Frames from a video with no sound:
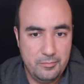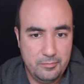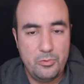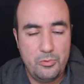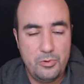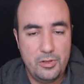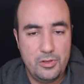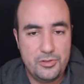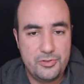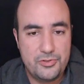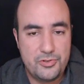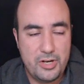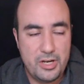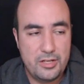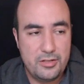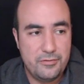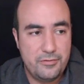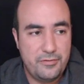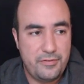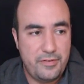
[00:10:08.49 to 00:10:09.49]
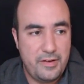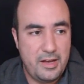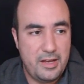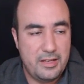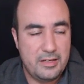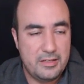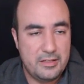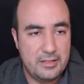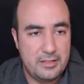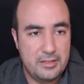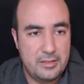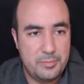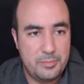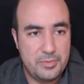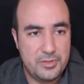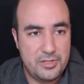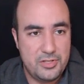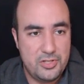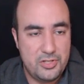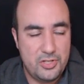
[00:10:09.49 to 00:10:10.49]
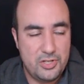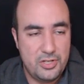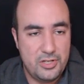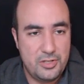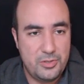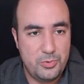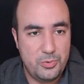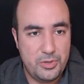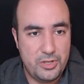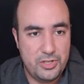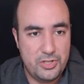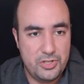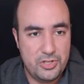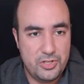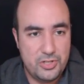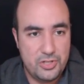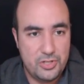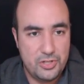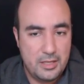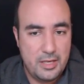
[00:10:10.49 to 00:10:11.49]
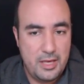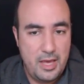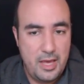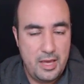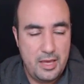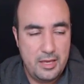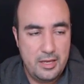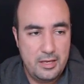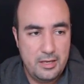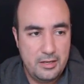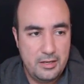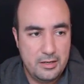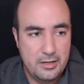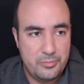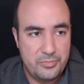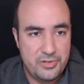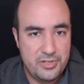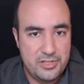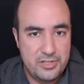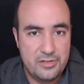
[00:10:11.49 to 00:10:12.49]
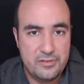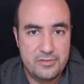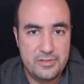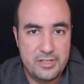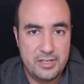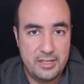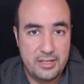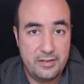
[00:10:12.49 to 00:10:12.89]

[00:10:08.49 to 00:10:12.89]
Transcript: We'll try to find the position at which k preserves the